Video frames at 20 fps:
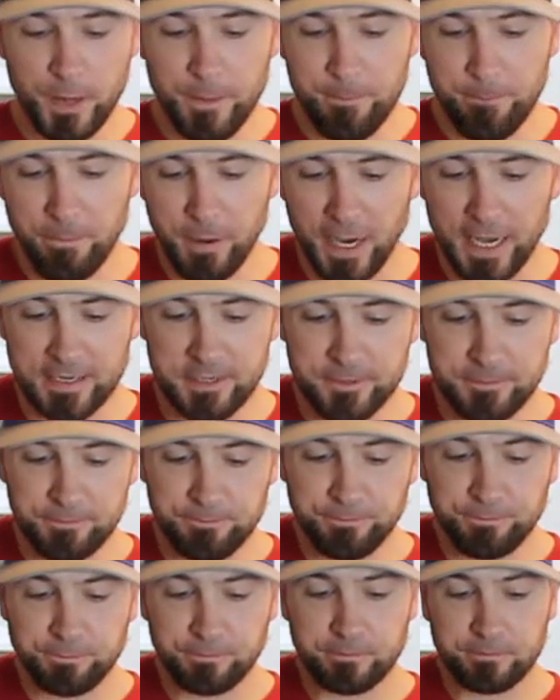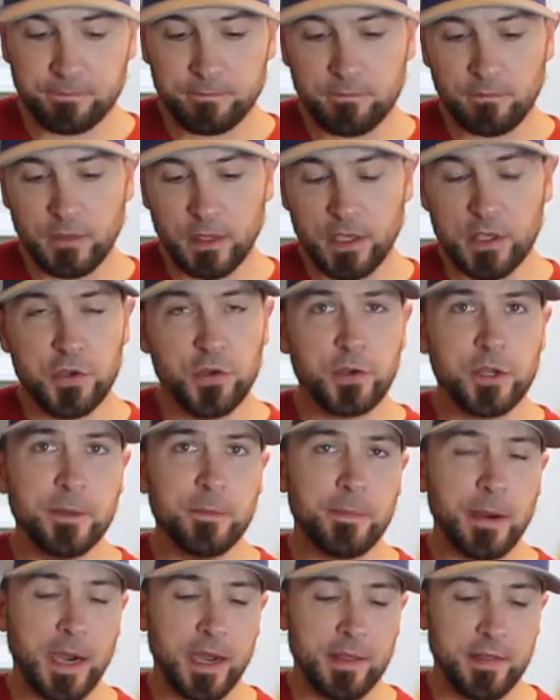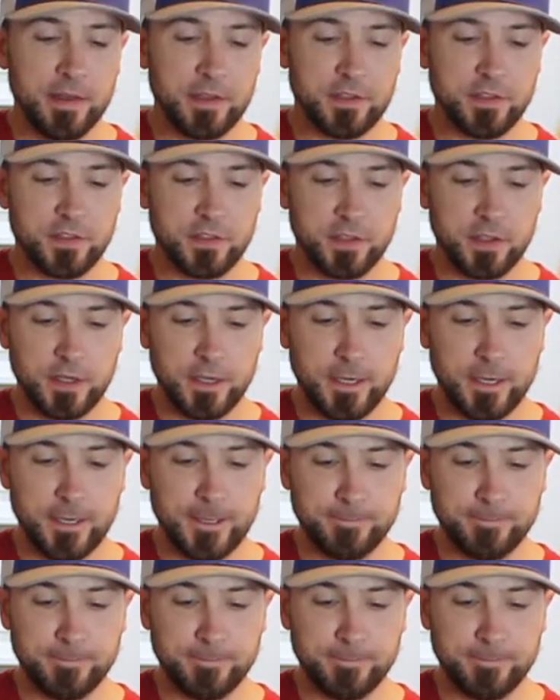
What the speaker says: But you can buy this,